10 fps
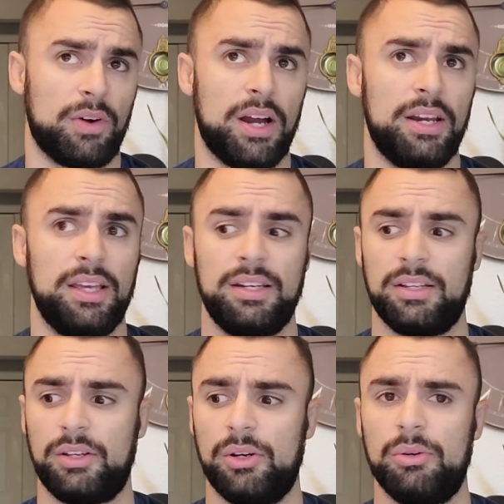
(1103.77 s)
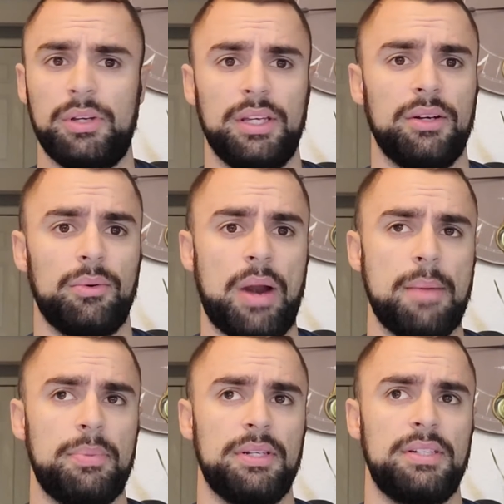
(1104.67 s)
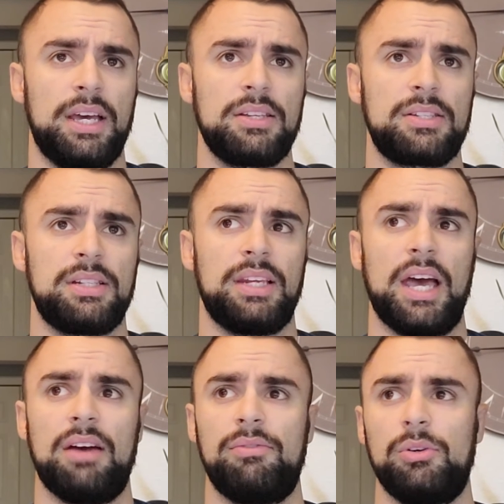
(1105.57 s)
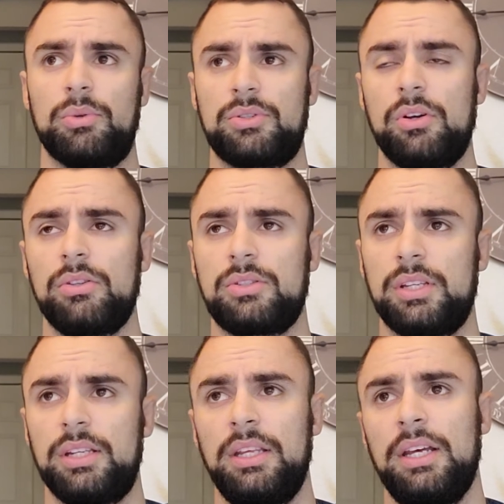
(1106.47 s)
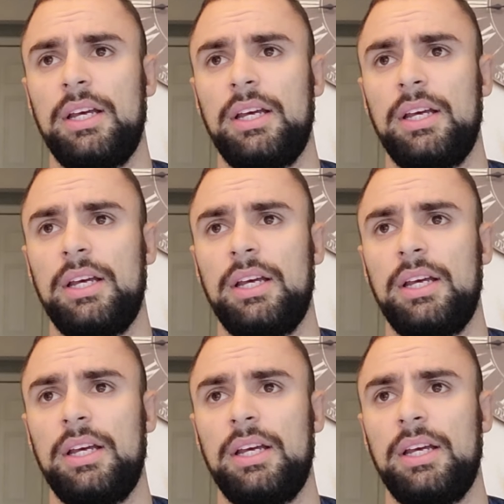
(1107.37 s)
Friday to go get a rapid test and have your results, and